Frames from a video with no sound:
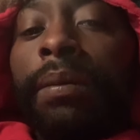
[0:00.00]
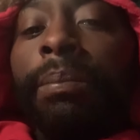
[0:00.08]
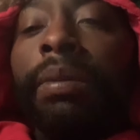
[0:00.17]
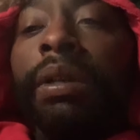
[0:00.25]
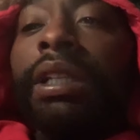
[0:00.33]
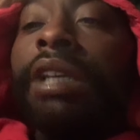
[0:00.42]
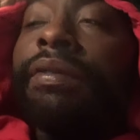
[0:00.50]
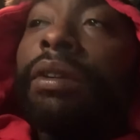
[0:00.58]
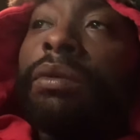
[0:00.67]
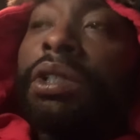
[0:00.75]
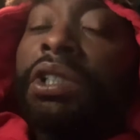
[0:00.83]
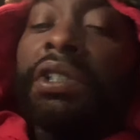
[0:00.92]
believe
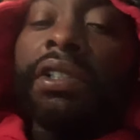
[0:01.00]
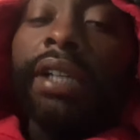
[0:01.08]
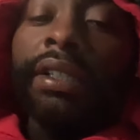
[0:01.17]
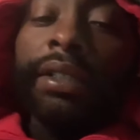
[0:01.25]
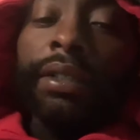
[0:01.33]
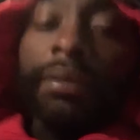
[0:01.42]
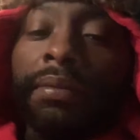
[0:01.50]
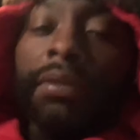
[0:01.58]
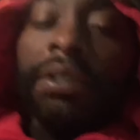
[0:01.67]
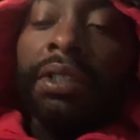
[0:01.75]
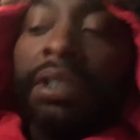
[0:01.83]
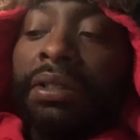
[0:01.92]
in what you're selling them,
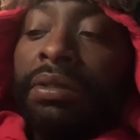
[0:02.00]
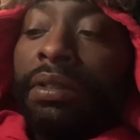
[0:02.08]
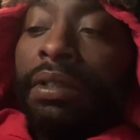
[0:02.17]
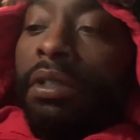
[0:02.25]
you know,